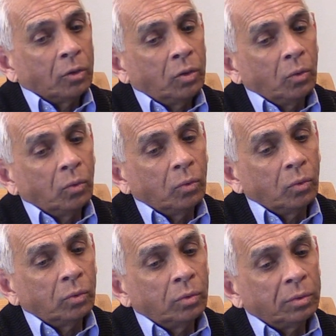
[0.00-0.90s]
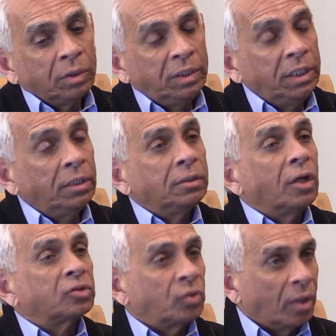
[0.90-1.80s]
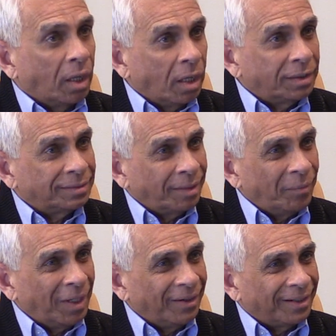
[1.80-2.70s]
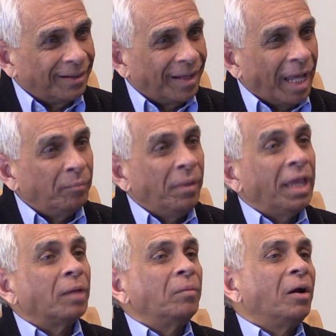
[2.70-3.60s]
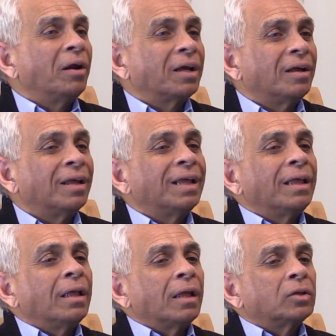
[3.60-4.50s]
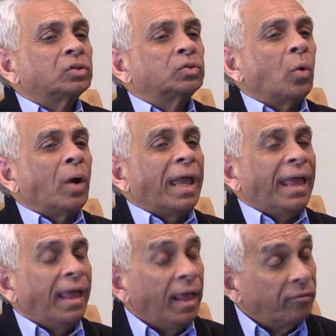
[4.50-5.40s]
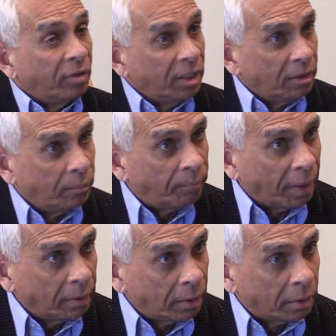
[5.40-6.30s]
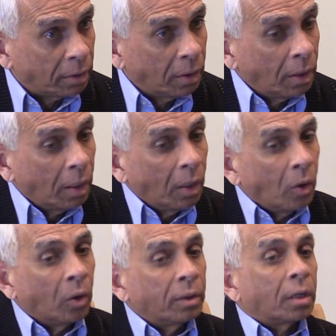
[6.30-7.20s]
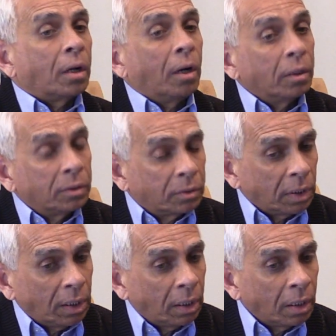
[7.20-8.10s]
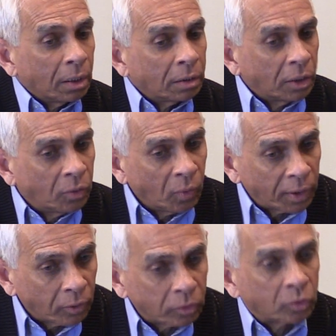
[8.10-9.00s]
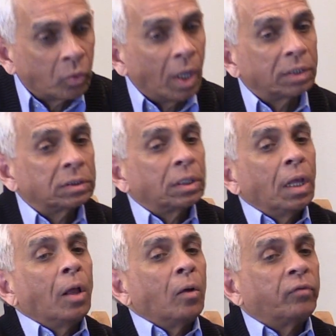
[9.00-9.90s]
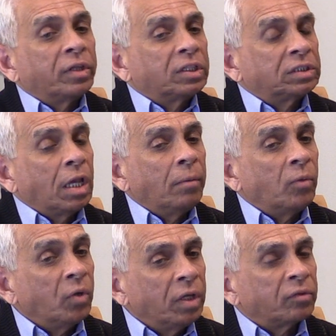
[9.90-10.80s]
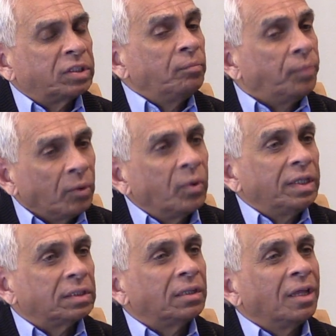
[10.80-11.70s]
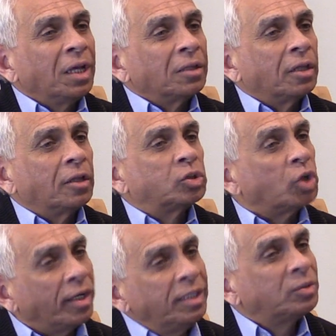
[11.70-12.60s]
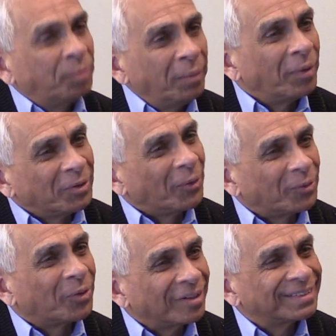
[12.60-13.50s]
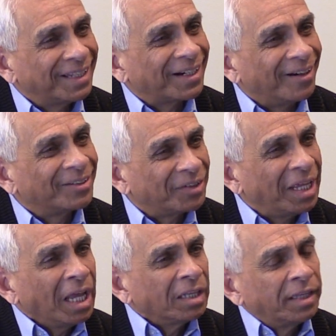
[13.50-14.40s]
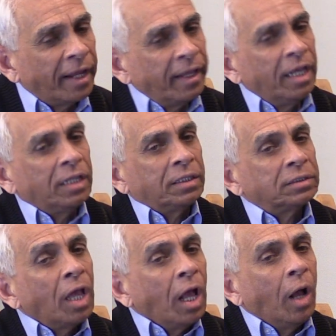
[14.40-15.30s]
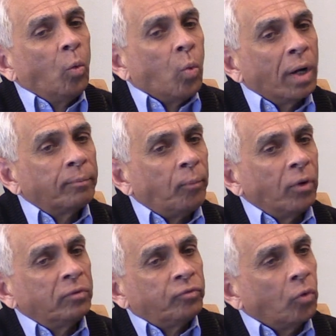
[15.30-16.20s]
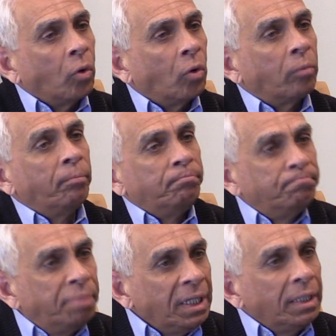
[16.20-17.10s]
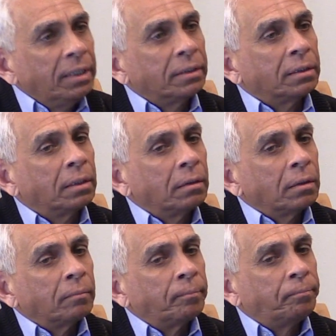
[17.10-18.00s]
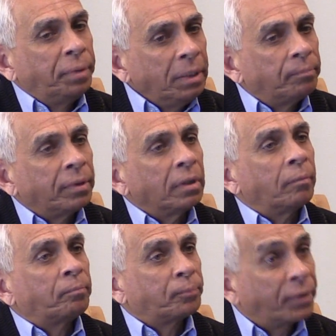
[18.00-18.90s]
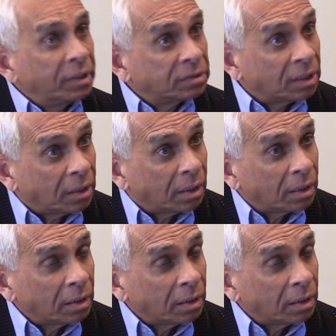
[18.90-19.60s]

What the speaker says: to deindustrialize America and make America so heavily dependent on a country that you cannot trust, for the same simple reason that the Chinese people don't trust their country. That is a 1.4 billion people prison.